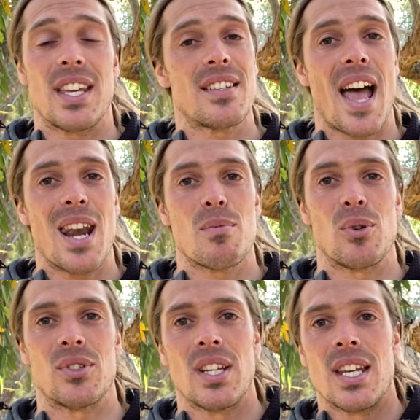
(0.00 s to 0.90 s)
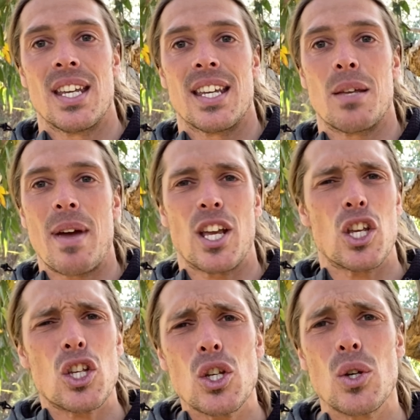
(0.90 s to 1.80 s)
animals can make a
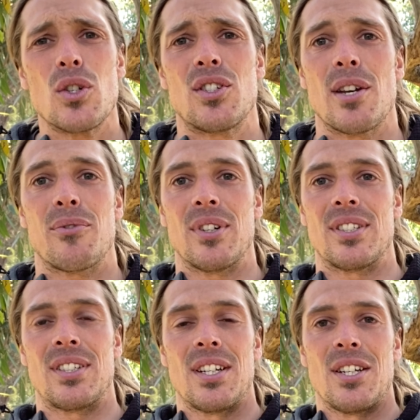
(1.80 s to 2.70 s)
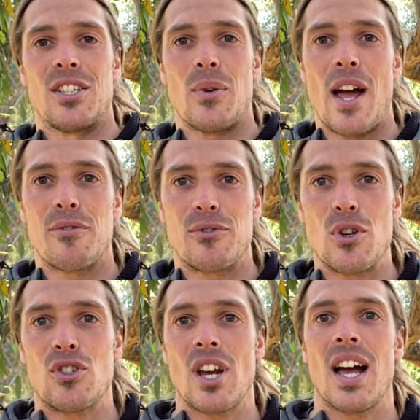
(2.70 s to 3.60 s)
huge difference to our
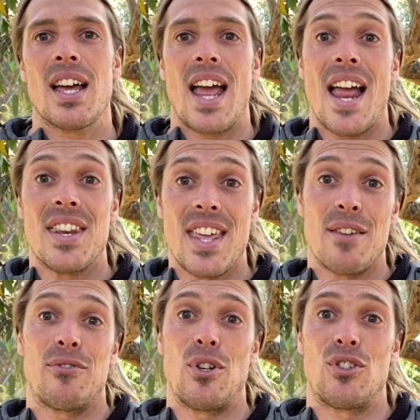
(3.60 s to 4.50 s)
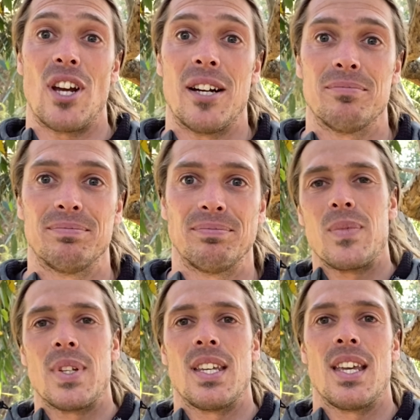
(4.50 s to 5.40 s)
future and their future.
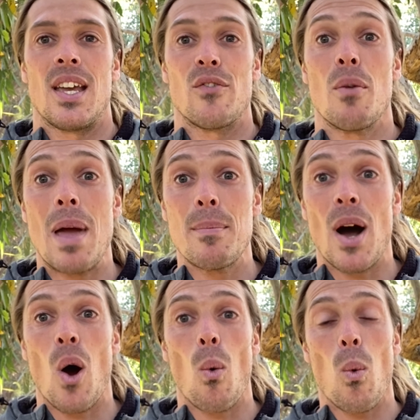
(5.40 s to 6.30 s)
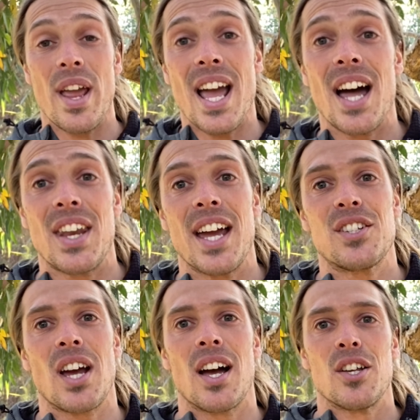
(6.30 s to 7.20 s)
Remember, we are
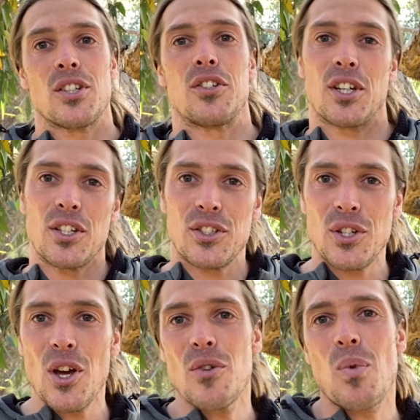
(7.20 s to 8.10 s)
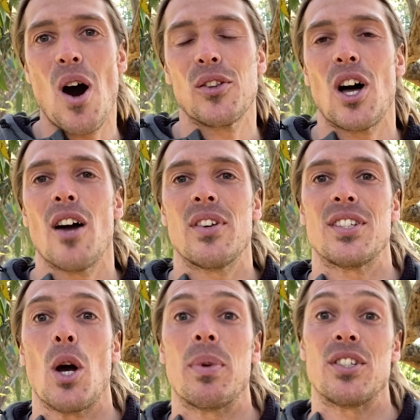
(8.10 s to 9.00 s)
nature, so to conserve wildlife is
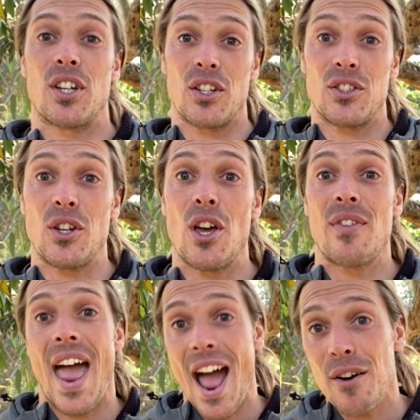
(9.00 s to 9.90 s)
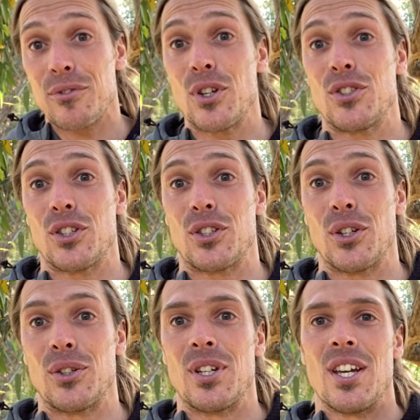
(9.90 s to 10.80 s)
helping to conserve our future
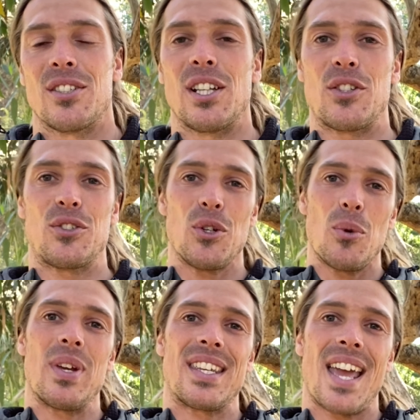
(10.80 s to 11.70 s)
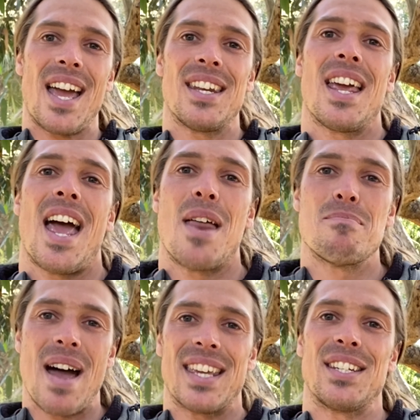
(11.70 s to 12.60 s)
too. So let's do what we can and
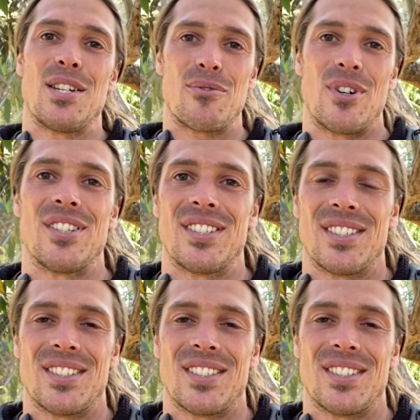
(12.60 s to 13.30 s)
make a difference.